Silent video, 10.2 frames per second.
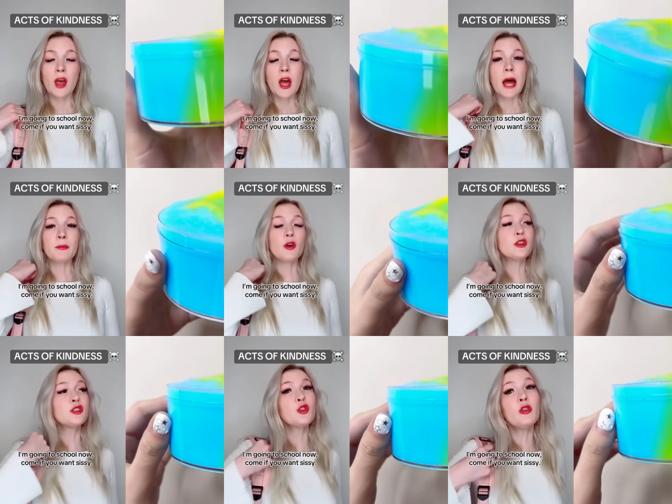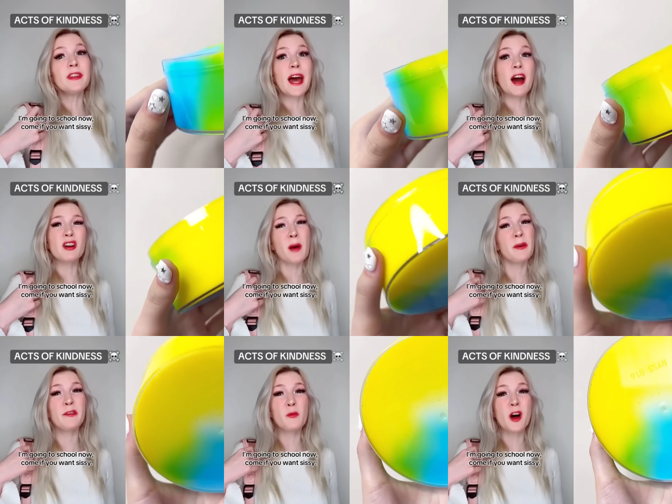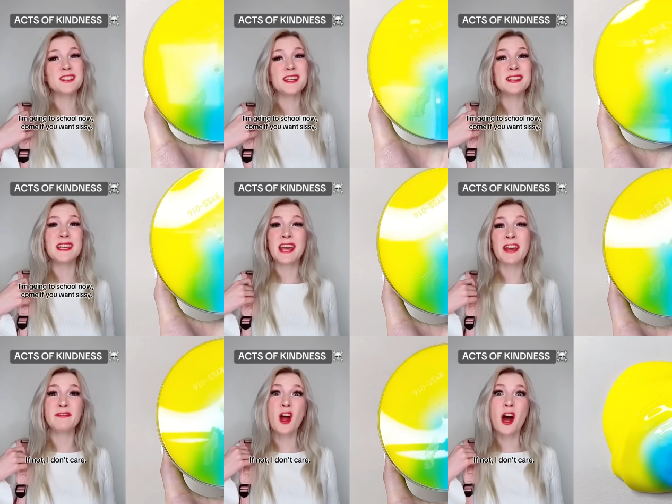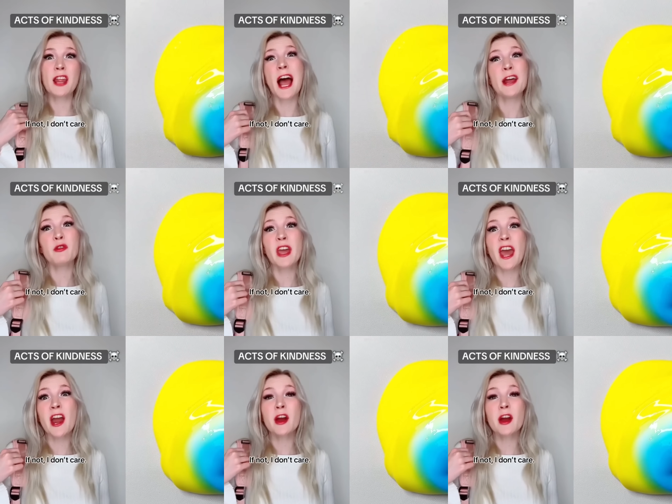I'm going to school now. Come if you want, Sissy. If not, I don't care.